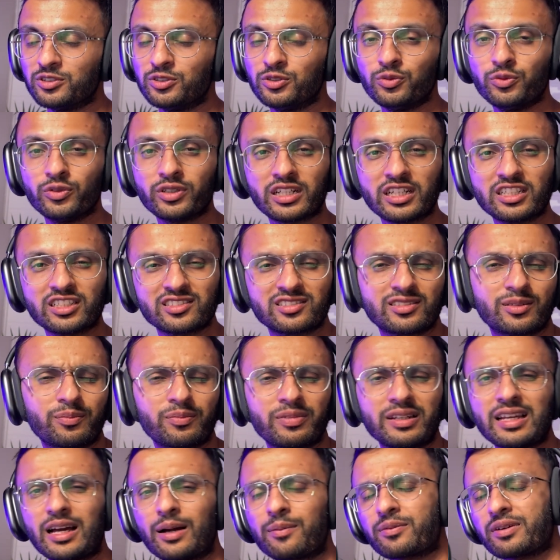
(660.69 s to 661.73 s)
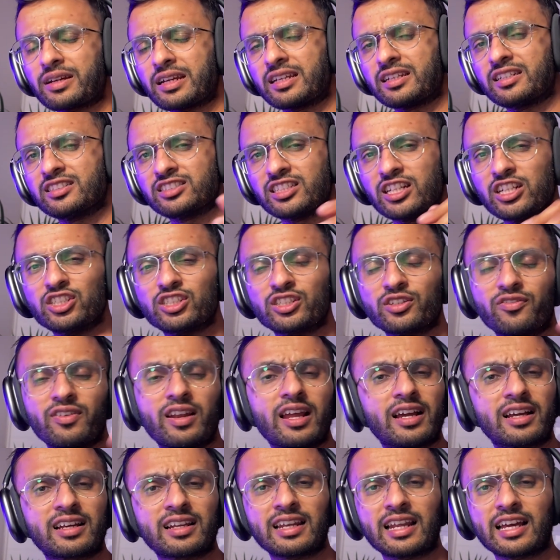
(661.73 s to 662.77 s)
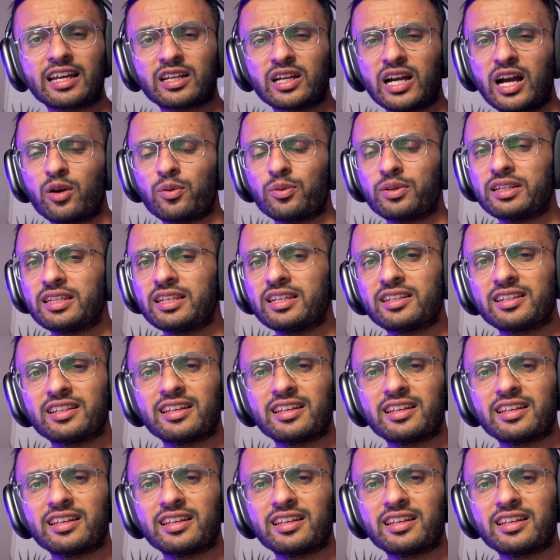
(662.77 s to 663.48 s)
you can just simply upgrade, change the flag like how we did,